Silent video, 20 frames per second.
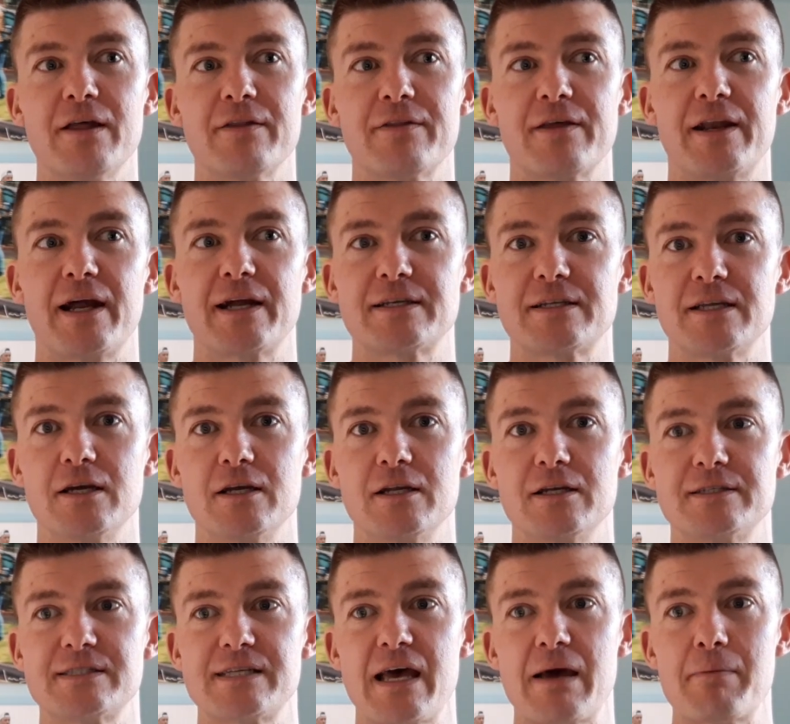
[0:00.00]
Then I
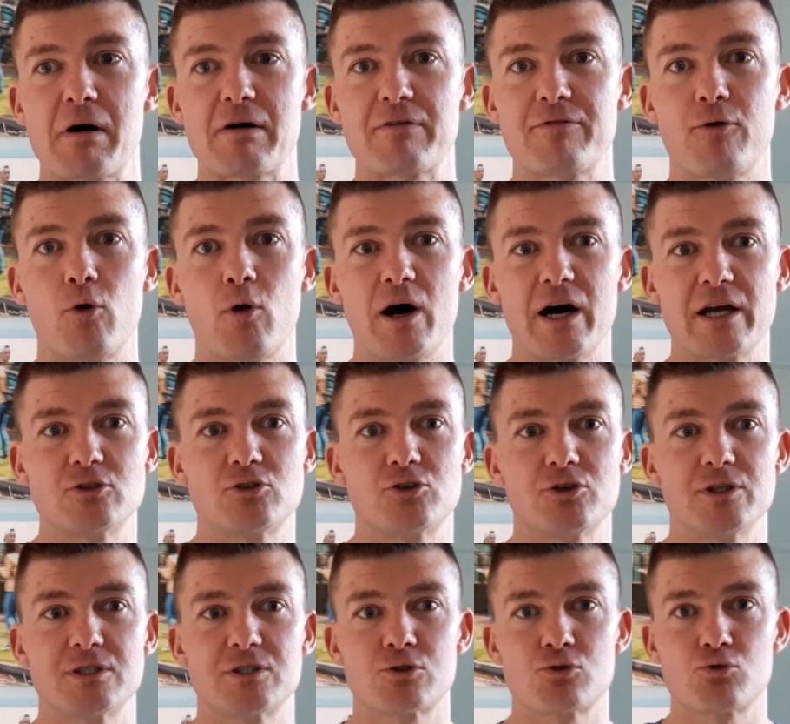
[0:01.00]
did 10 by
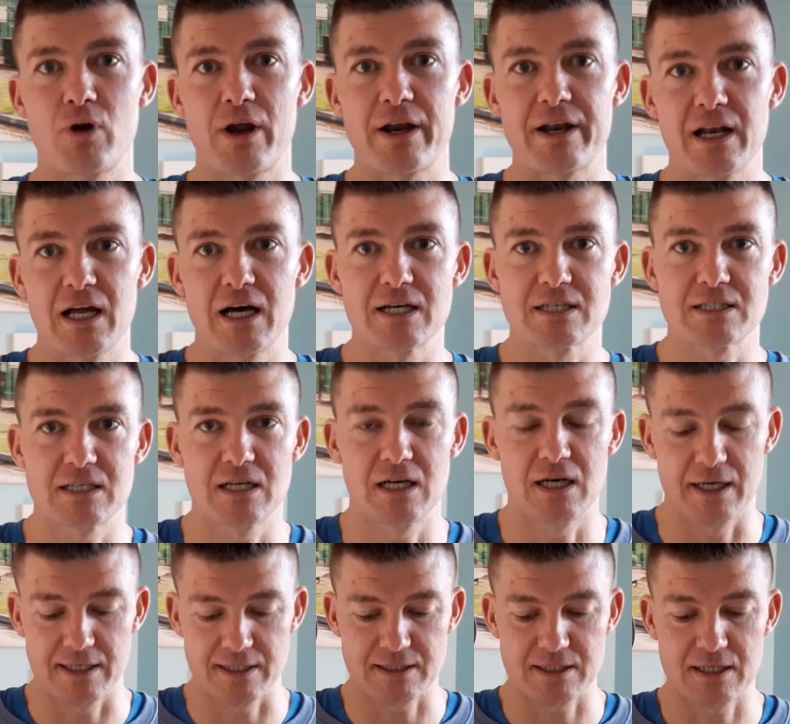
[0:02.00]
400s run last
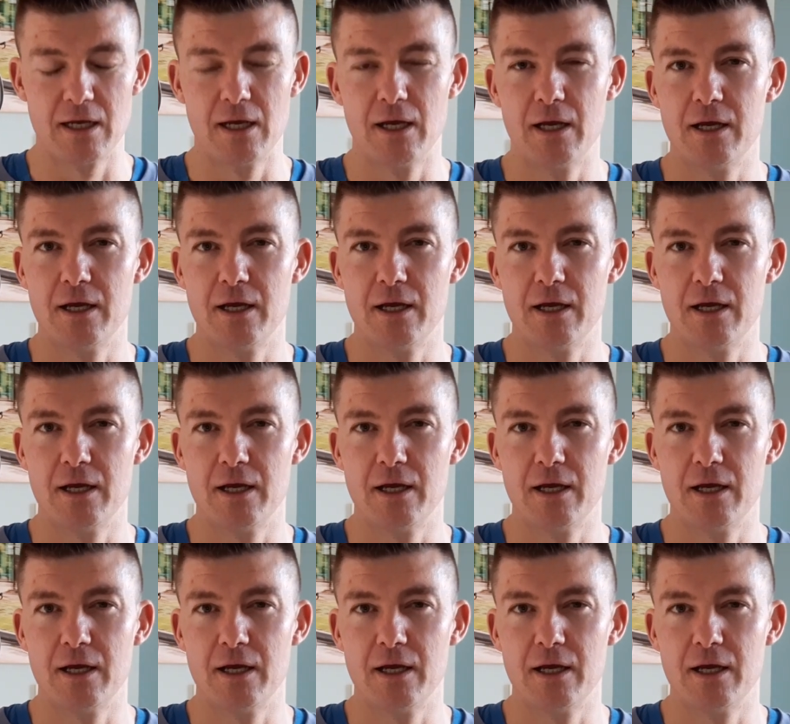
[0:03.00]
night.